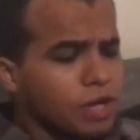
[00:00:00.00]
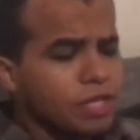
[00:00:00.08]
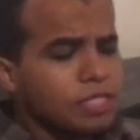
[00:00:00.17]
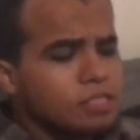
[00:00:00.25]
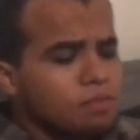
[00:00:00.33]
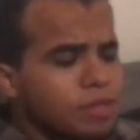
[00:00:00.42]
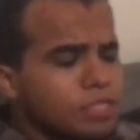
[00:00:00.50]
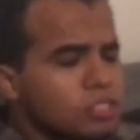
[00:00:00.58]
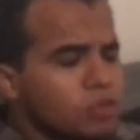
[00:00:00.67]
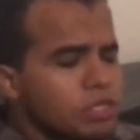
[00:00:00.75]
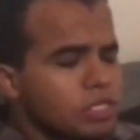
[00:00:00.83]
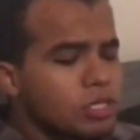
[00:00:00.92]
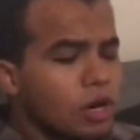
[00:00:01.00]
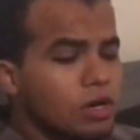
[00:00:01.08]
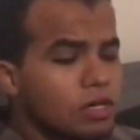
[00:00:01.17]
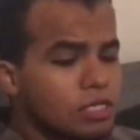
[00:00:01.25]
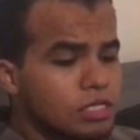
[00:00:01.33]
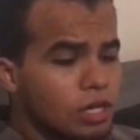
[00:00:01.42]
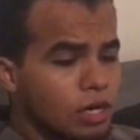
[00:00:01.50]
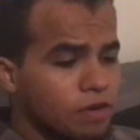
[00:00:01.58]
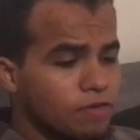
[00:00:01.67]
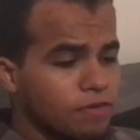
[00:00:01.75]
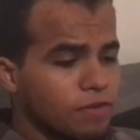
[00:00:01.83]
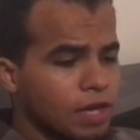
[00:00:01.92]
Greetings, my sweet darling dove.
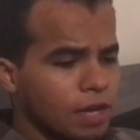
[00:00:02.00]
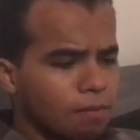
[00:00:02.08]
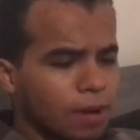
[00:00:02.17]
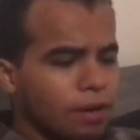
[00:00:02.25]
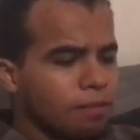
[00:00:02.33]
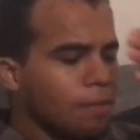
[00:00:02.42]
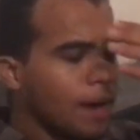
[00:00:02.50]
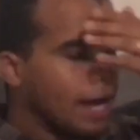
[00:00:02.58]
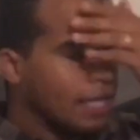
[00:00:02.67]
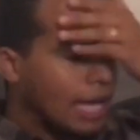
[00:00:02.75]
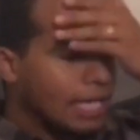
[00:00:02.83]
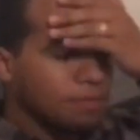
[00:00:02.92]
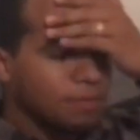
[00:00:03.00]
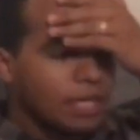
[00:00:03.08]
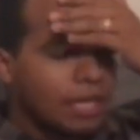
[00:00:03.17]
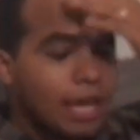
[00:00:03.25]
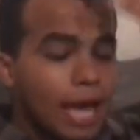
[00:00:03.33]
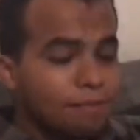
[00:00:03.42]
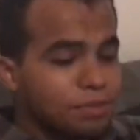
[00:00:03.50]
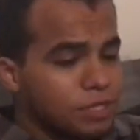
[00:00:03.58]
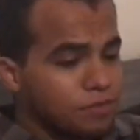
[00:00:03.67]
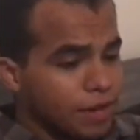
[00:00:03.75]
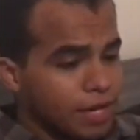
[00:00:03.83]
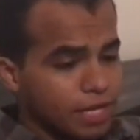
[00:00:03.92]
My mind has been
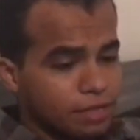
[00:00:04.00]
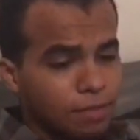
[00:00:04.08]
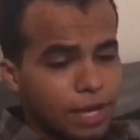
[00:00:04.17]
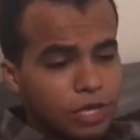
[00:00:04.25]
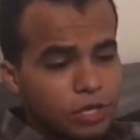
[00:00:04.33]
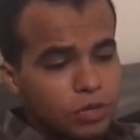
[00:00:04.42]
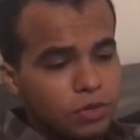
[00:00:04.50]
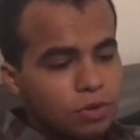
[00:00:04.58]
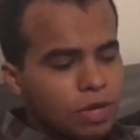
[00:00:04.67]
captivated by you